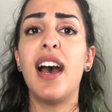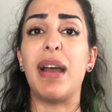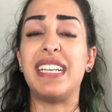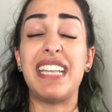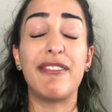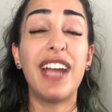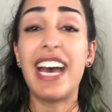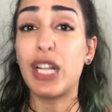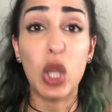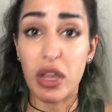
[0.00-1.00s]
I never
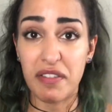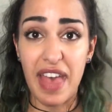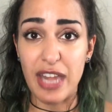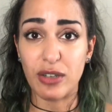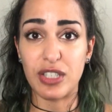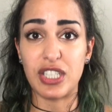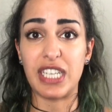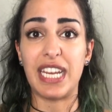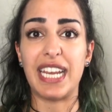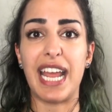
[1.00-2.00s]
had a lot of
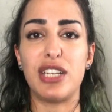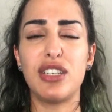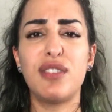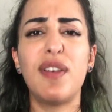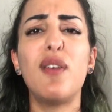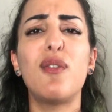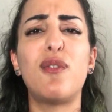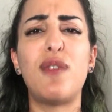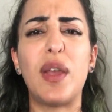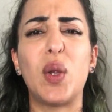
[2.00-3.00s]
energy, and I just felt
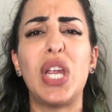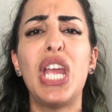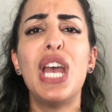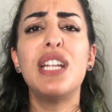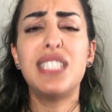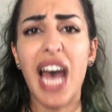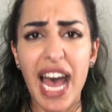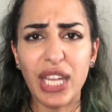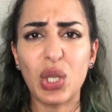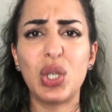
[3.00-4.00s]
very
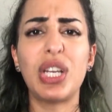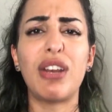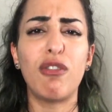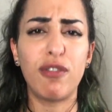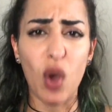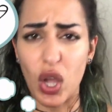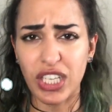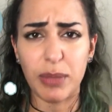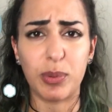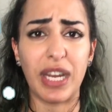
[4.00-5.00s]
tired and
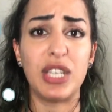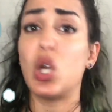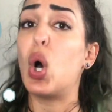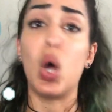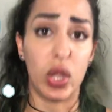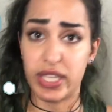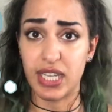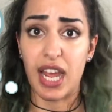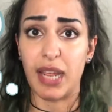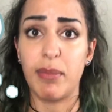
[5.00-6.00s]
foggy brained all the
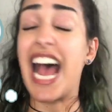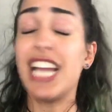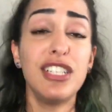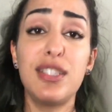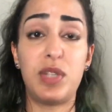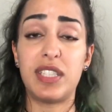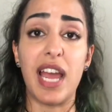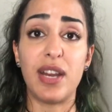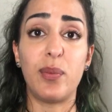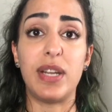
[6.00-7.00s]
time. I just
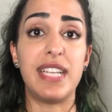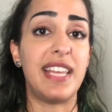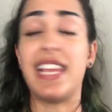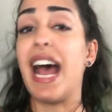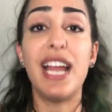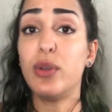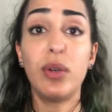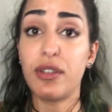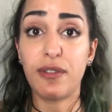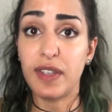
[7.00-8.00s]
decided one day that I don't
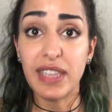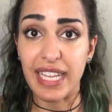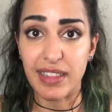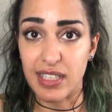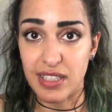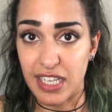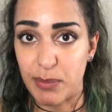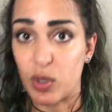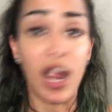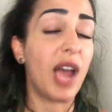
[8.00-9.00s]
want to feel like this
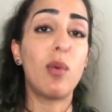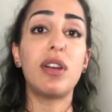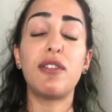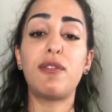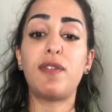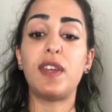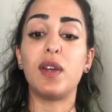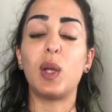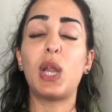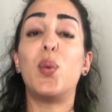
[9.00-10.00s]
anymore. I want to
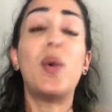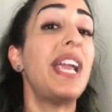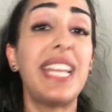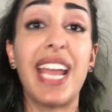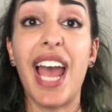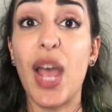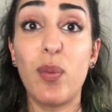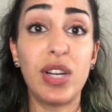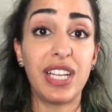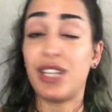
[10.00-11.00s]
feel radiant. I
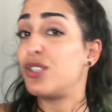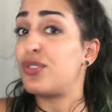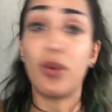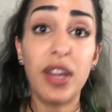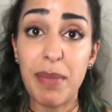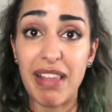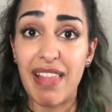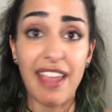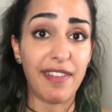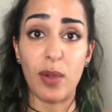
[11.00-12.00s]
want to enjoy my
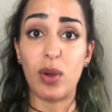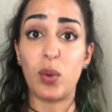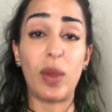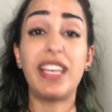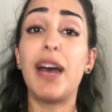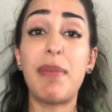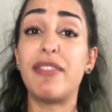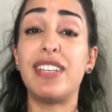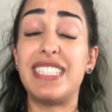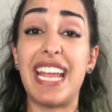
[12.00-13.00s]
life. I want to wake up
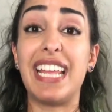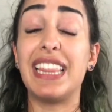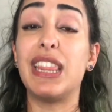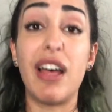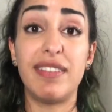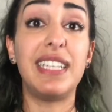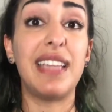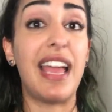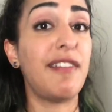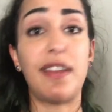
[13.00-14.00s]
every day loving
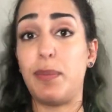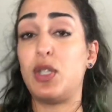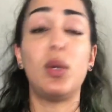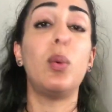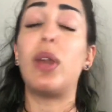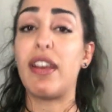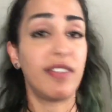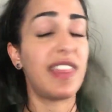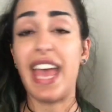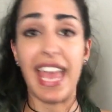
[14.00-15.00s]
life and doing
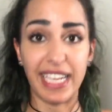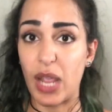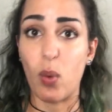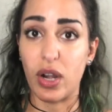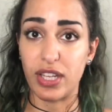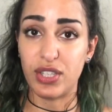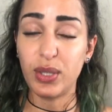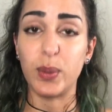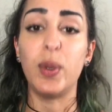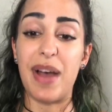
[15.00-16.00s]
whatever the heck I want to
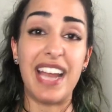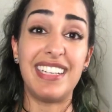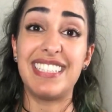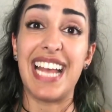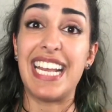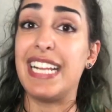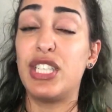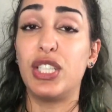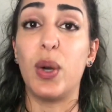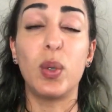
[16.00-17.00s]
do. I decided
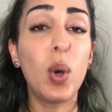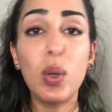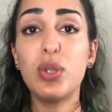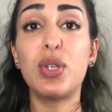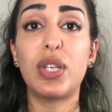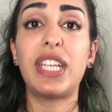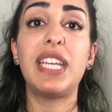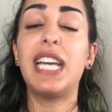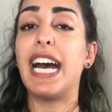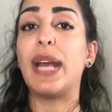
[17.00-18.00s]
to go cold
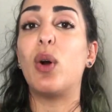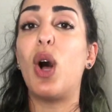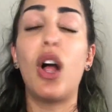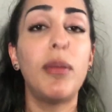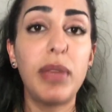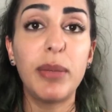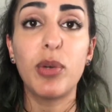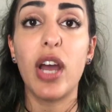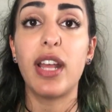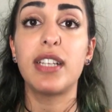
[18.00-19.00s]
turkey, cut out all meat
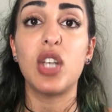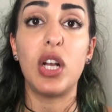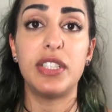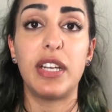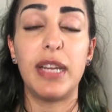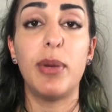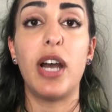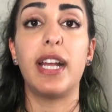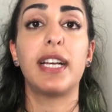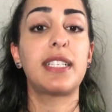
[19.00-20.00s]
products, all dairy
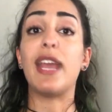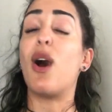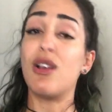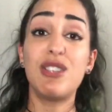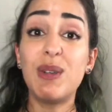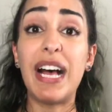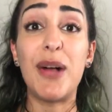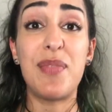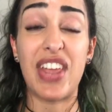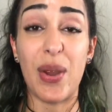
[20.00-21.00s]
products. It also
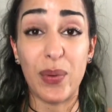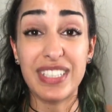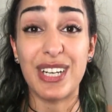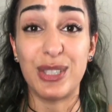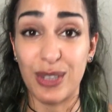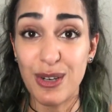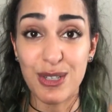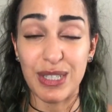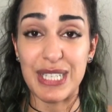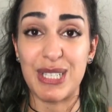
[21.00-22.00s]
helped that I worked at a
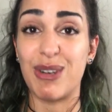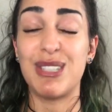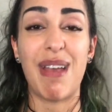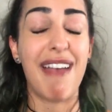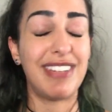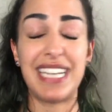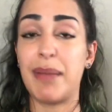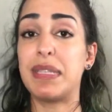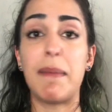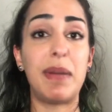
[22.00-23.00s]
grocery store, so every
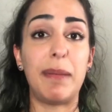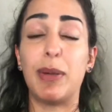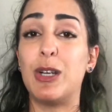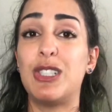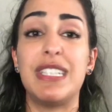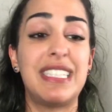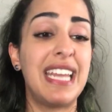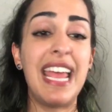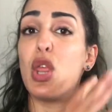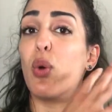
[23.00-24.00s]
time somebody purchased
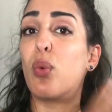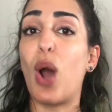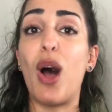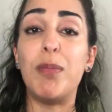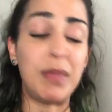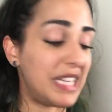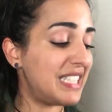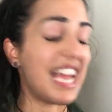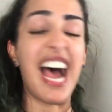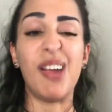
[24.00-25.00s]
the raw
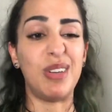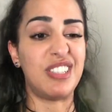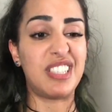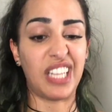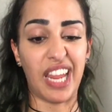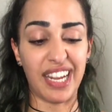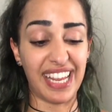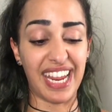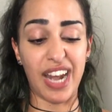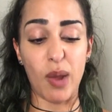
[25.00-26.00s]
meat, I would scan
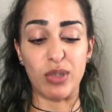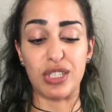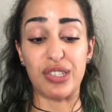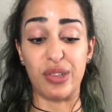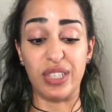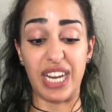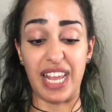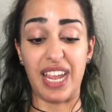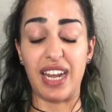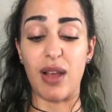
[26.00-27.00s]
it and I would just look at
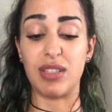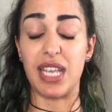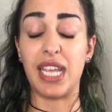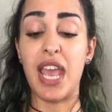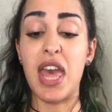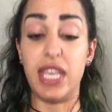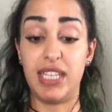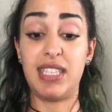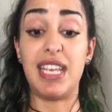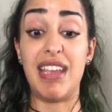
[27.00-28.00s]
it and I was like,
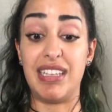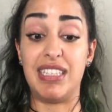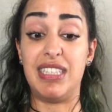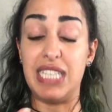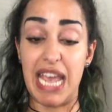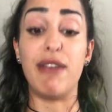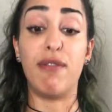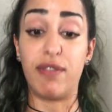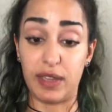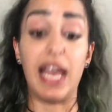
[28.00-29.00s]
this is dead
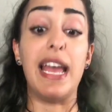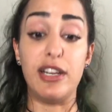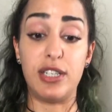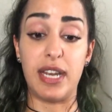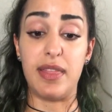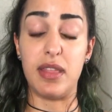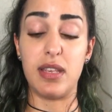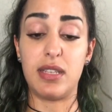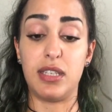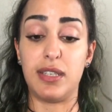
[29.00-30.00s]
flesh, and
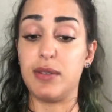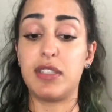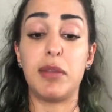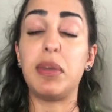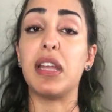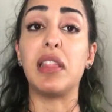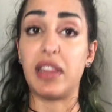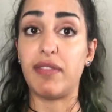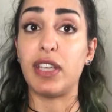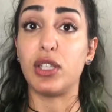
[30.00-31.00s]
this used to be a
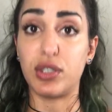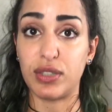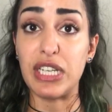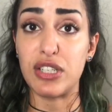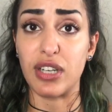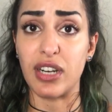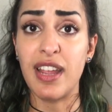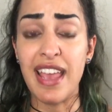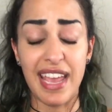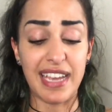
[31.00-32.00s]
living creature
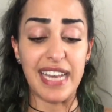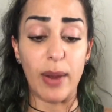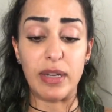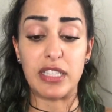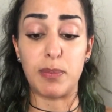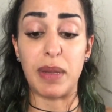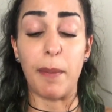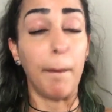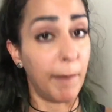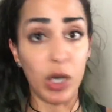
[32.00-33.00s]
and now it's
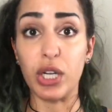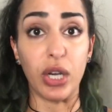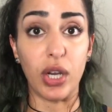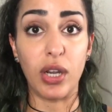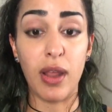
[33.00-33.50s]
been murdered,